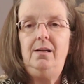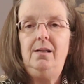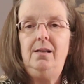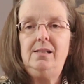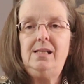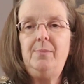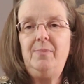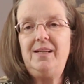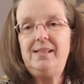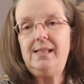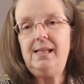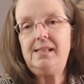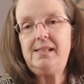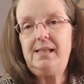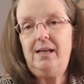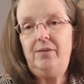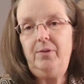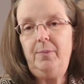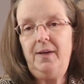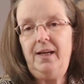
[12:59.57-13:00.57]
Does that make sense
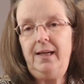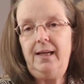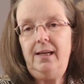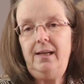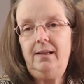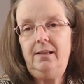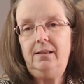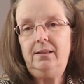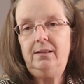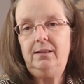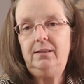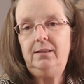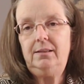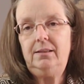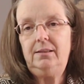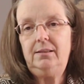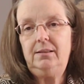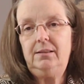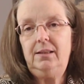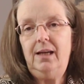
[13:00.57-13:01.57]
to everybody?
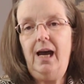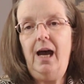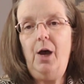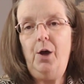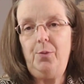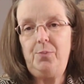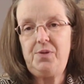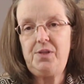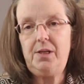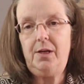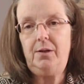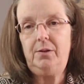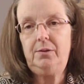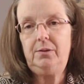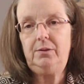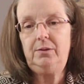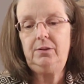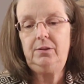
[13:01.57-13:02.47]
I hope so.